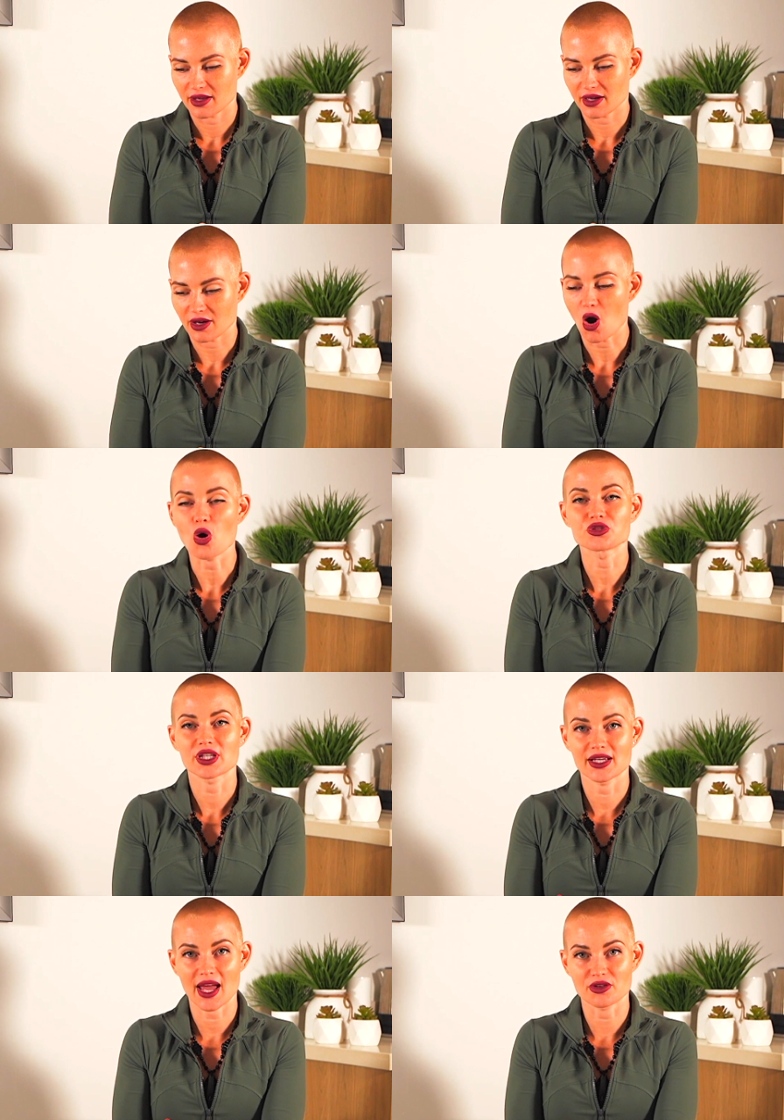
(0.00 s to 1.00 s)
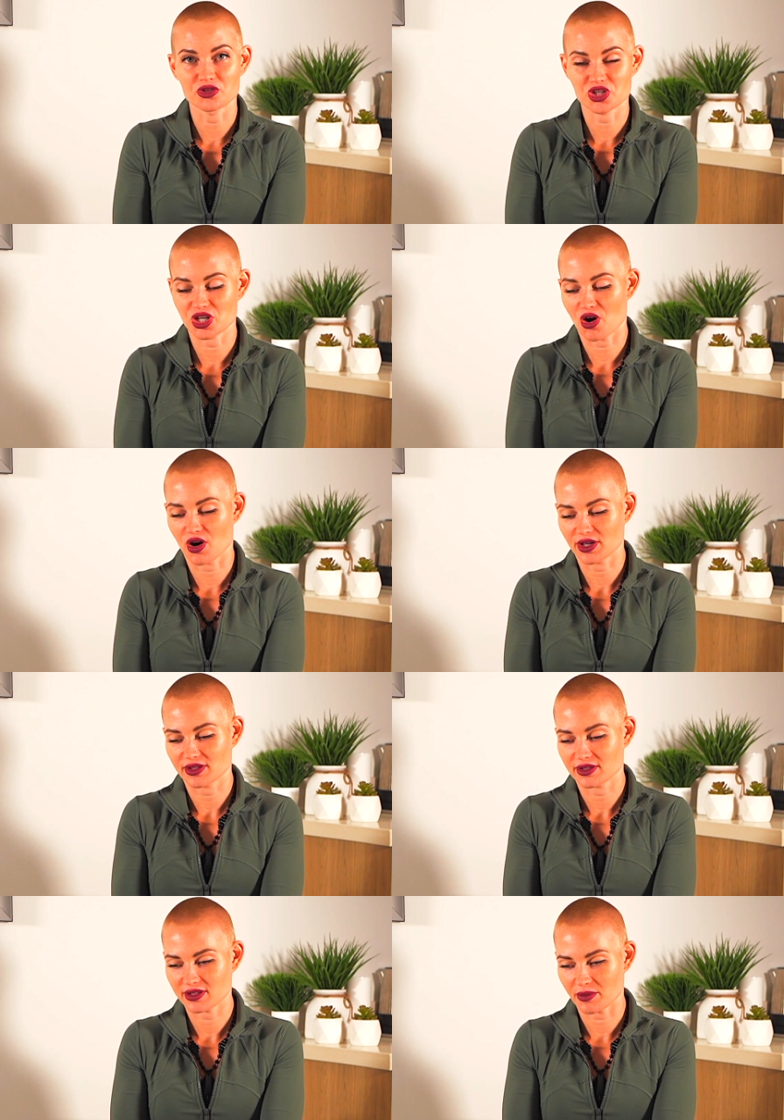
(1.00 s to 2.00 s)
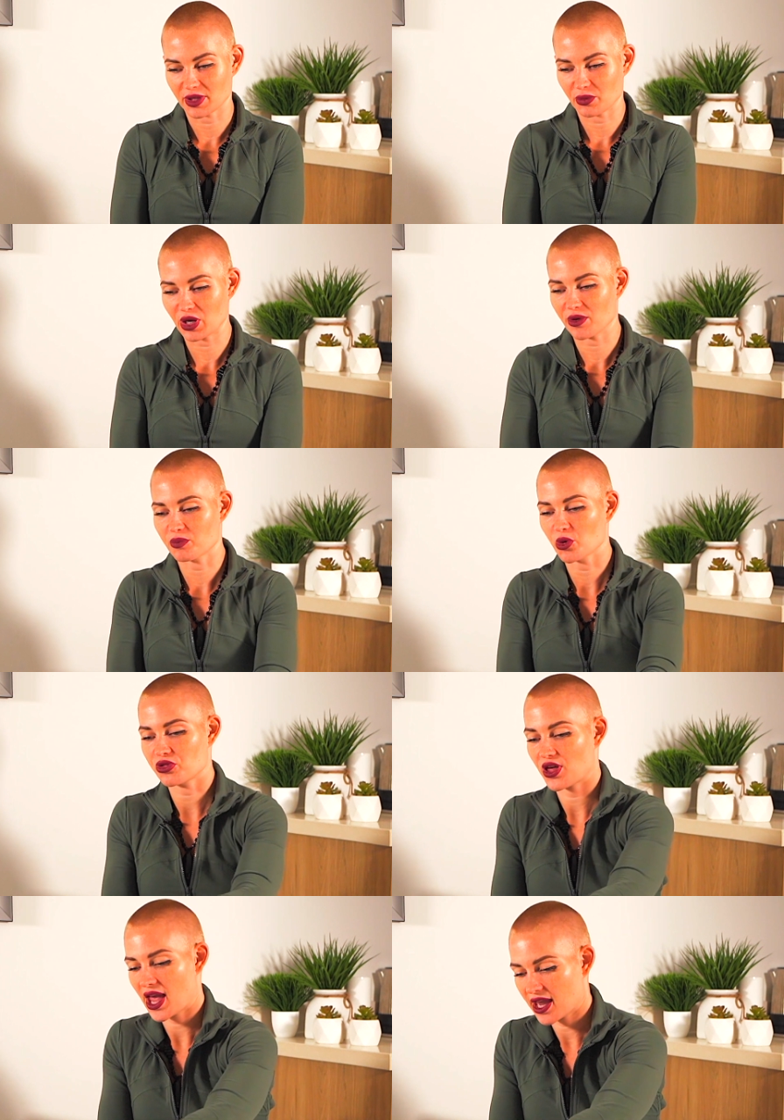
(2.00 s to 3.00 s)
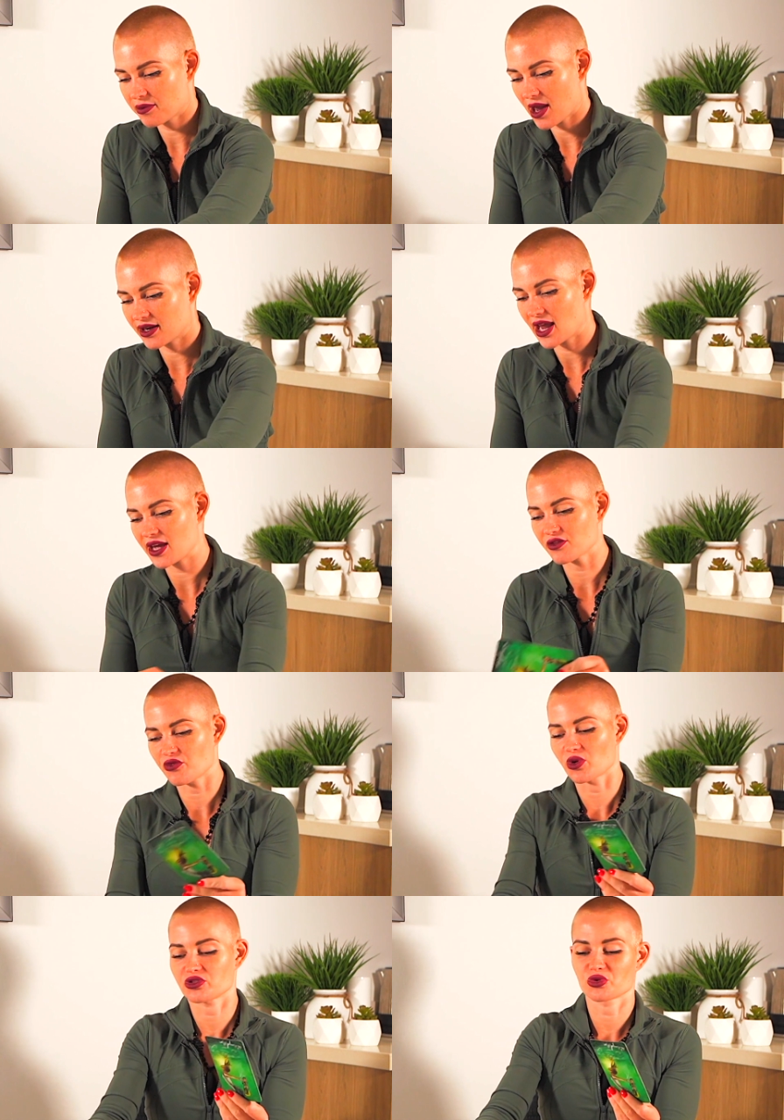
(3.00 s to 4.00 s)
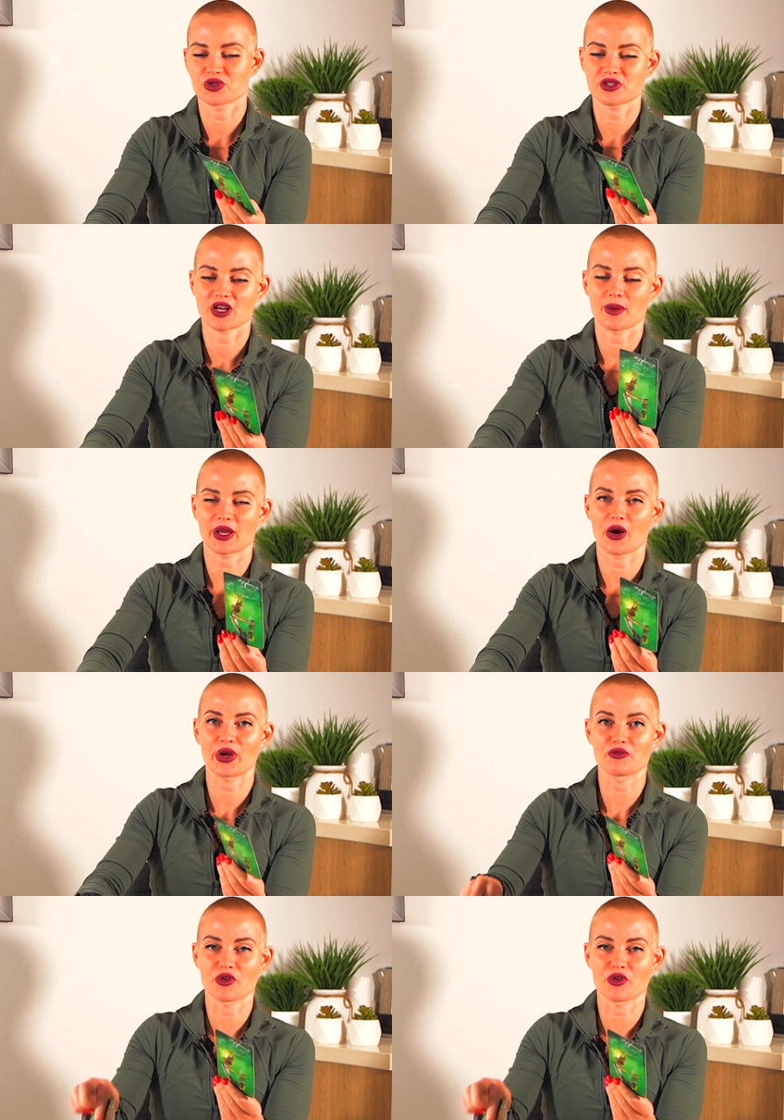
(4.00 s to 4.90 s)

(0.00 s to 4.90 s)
a halting energy on something. We got both the hangman and the four swords coming out in